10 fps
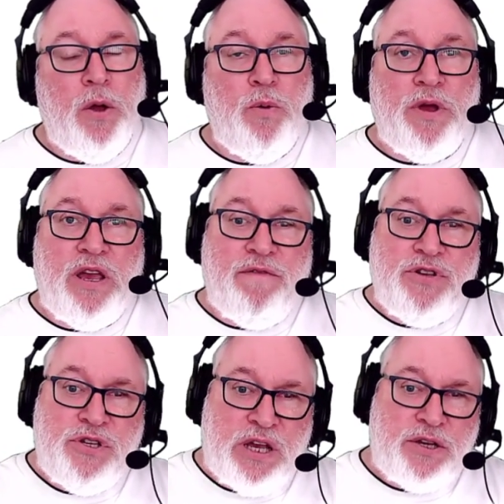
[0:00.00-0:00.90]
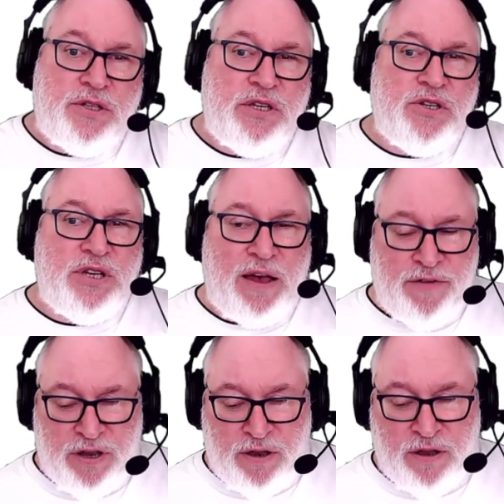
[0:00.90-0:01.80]
would give us
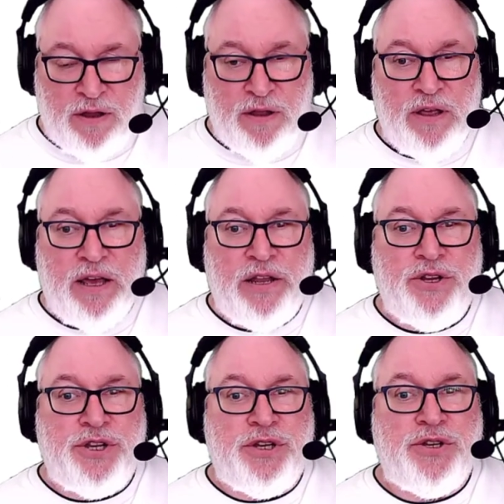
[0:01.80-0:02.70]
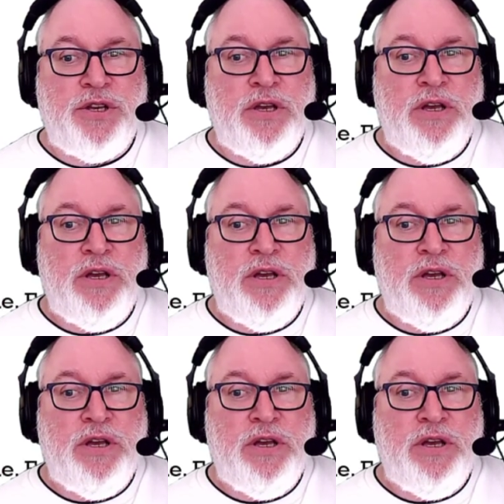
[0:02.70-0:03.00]
67 inches.